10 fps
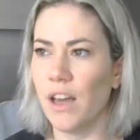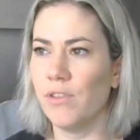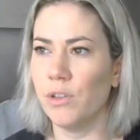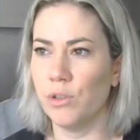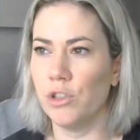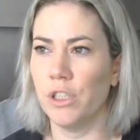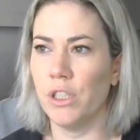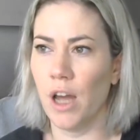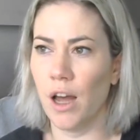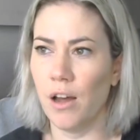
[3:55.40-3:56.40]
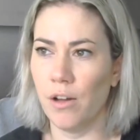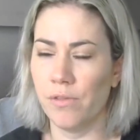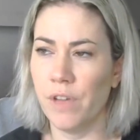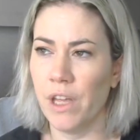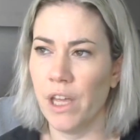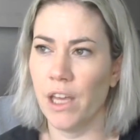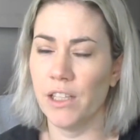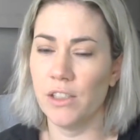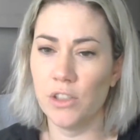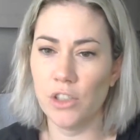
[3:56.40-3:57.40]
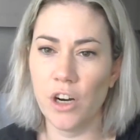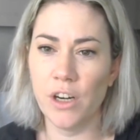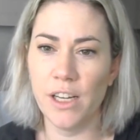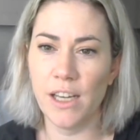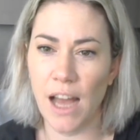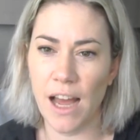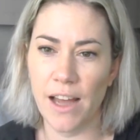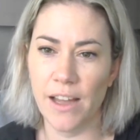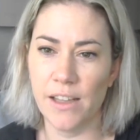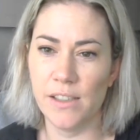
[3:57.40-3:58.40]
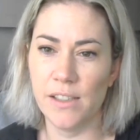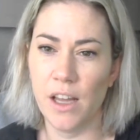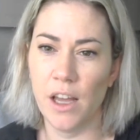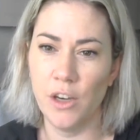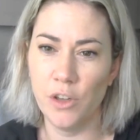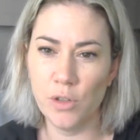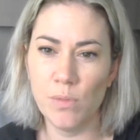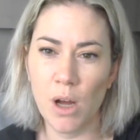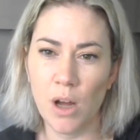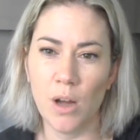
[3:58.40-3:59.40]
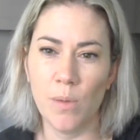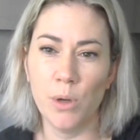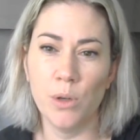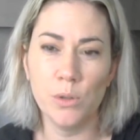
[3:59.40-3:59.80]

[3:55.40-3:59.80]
evolution of it started as a new mom who